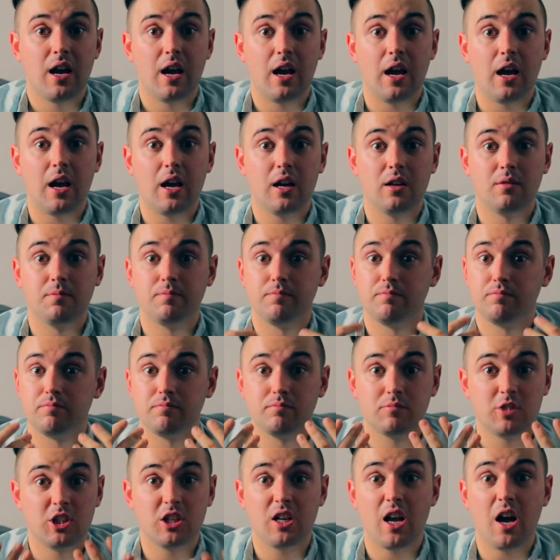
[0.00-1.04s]
and
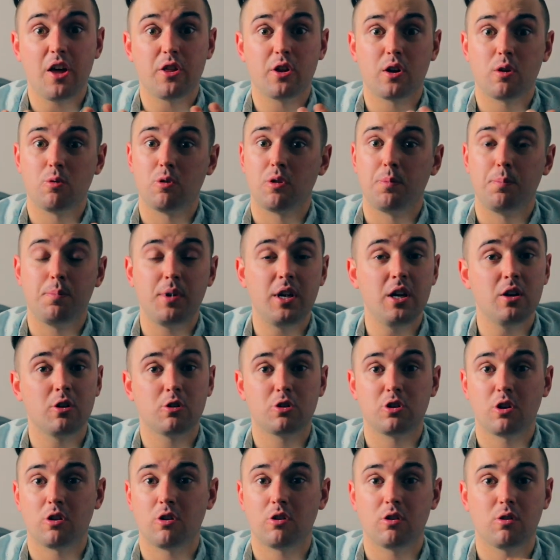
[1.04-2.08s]
together with Peter
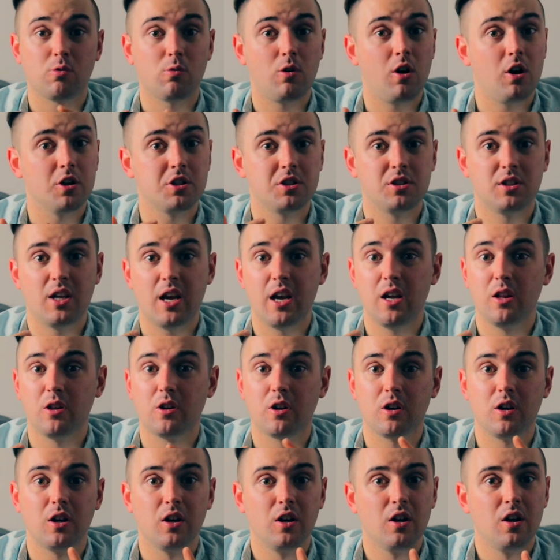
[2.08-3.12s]
Turner, Ross
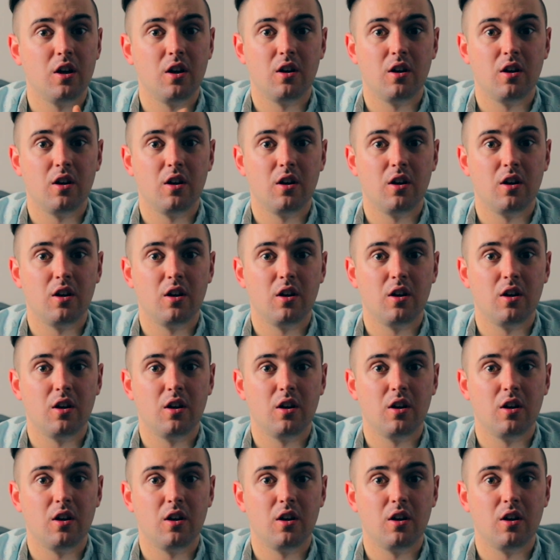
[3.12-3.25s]
Taylor,